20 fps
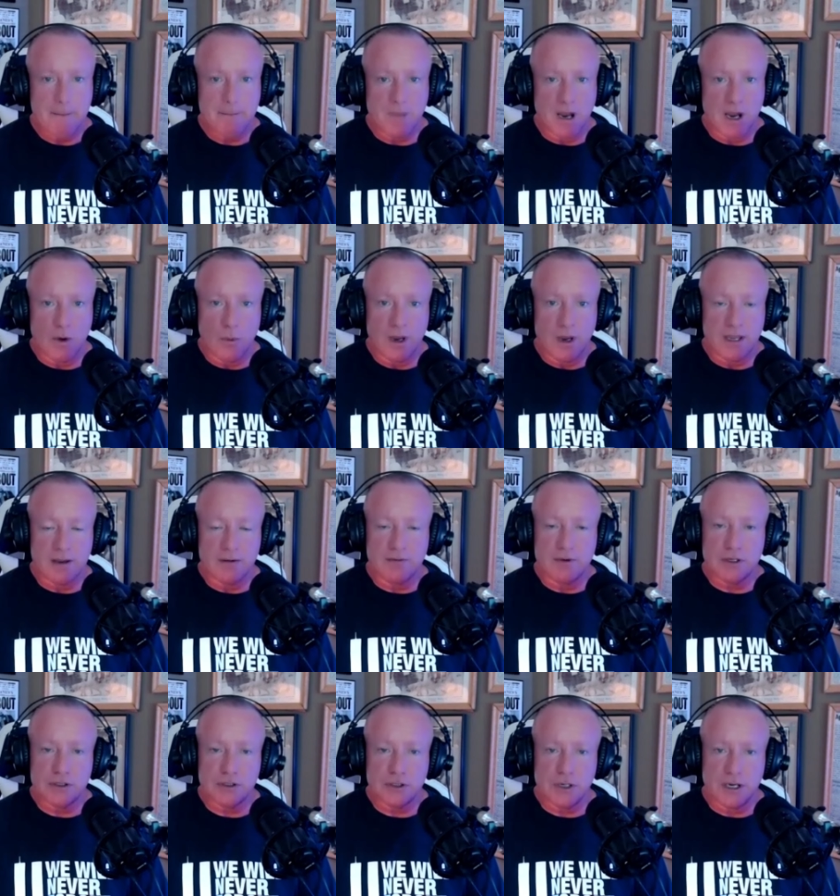by way
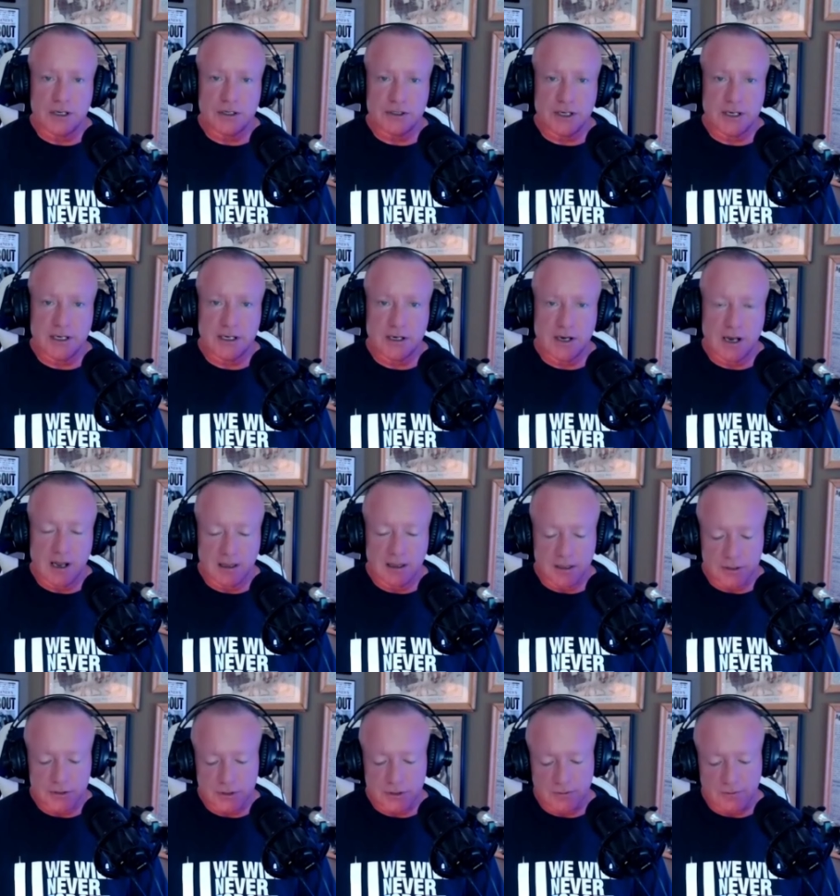of John Jay
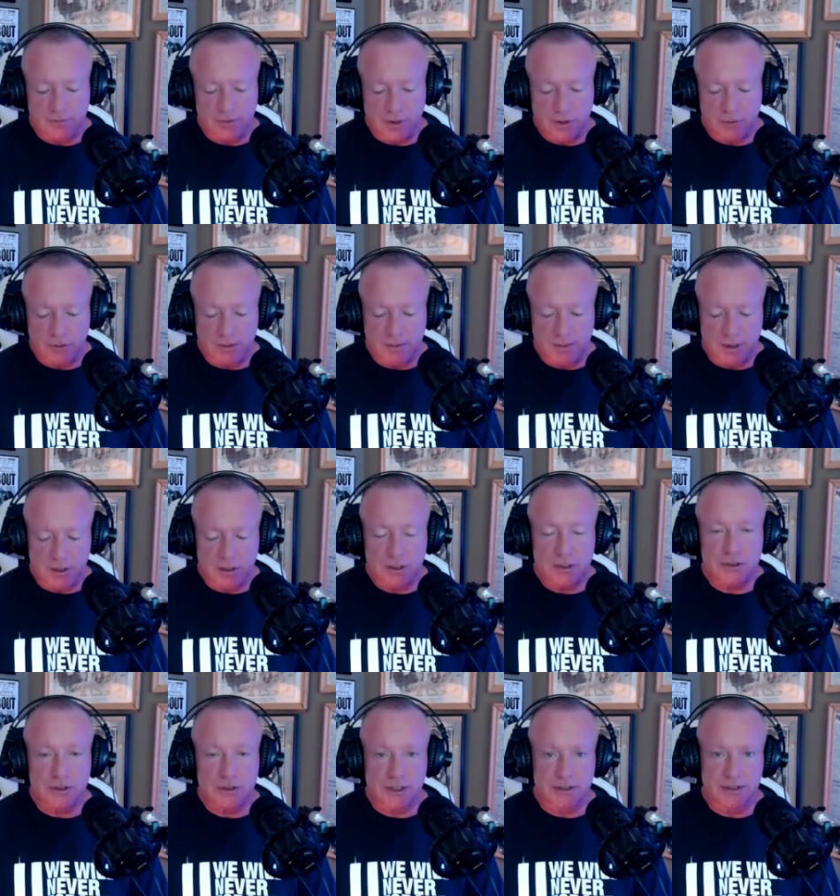College of Criminal
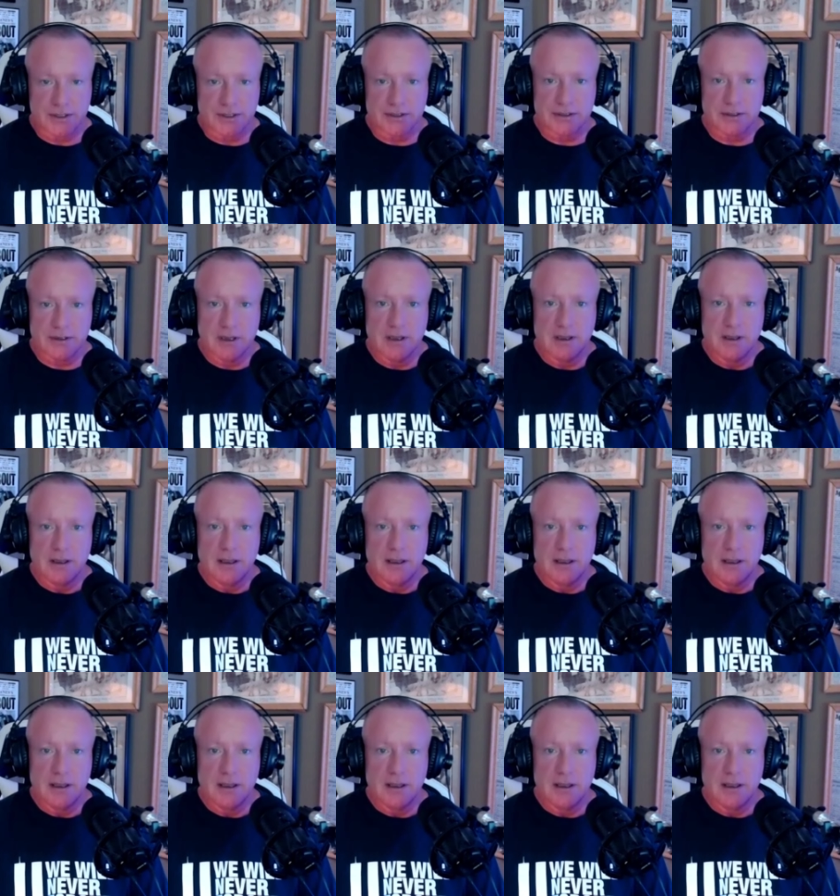Justice.